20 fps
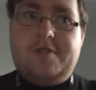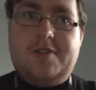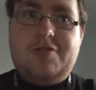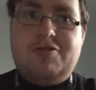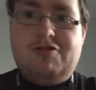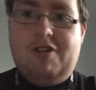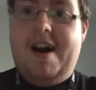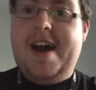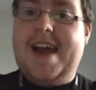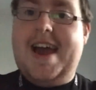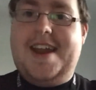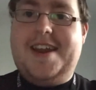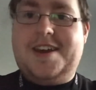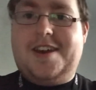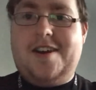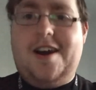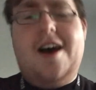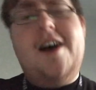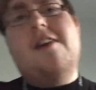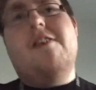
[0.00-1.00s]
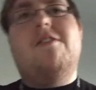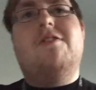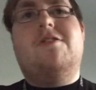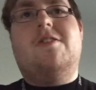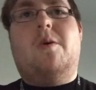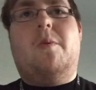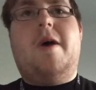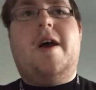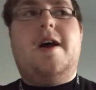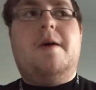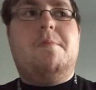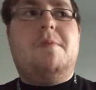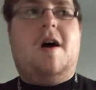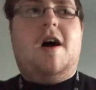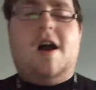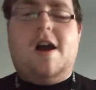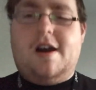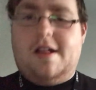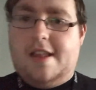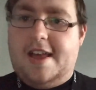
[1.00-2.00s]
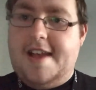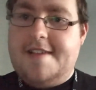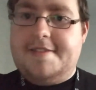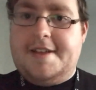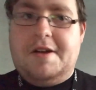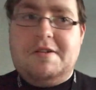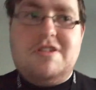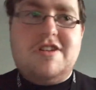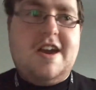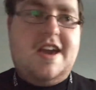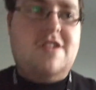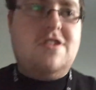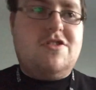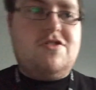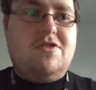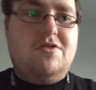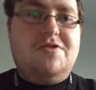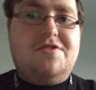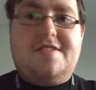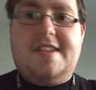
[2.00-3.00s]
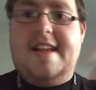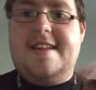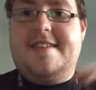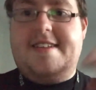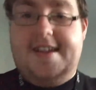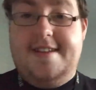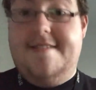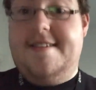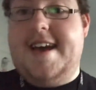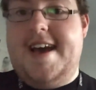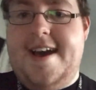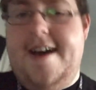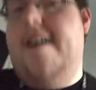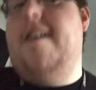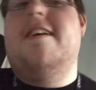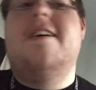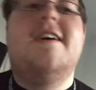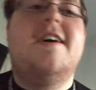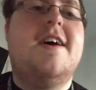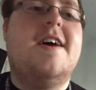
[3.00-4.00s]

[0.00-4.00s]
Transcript: tried to go somewhere in Barclays, now changed to Santander.